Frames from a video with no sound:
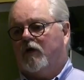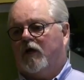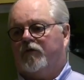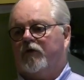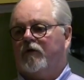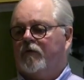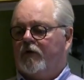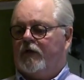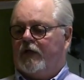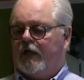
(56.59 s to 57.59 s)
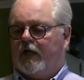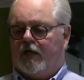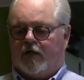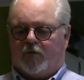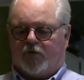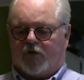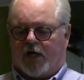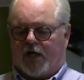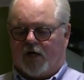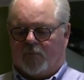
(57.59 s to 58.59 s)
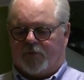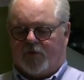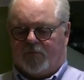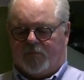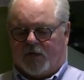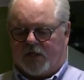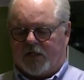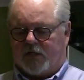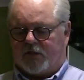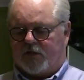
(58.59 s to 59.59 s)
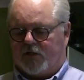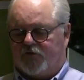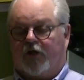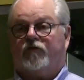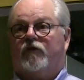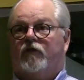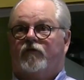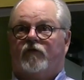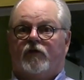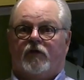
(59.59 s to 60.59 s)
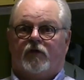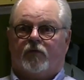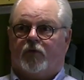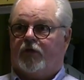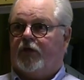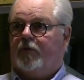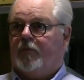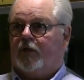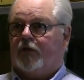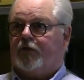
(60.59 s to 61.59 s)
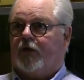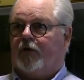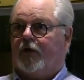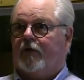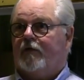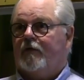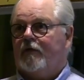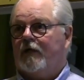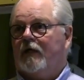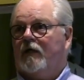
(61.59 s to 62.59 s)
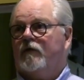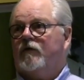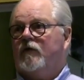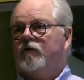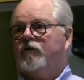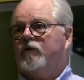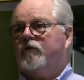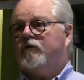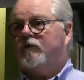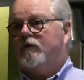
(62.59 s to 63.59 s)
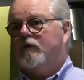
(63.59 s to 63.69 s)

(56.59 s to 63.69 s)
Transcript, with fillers: or another and uh, we try to help them uh, get uh, justice within the military. two,